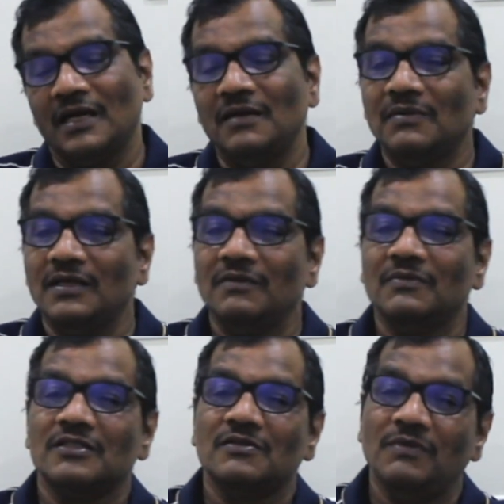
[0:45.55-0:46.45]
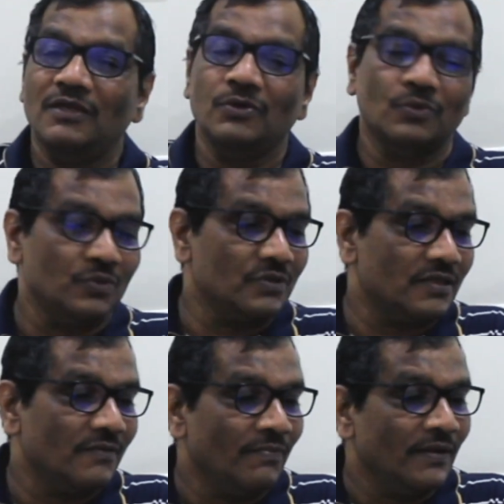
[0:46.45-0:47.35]
That money must be
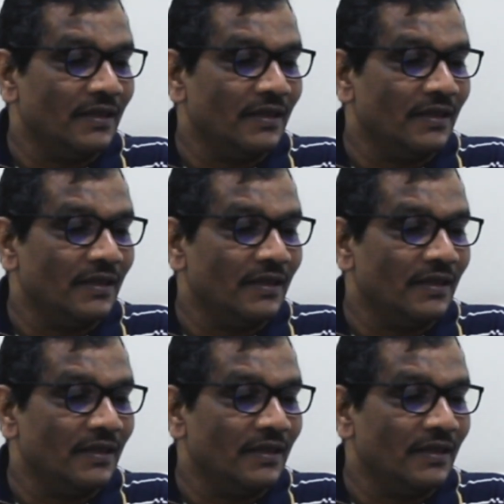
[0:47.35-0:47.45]
used.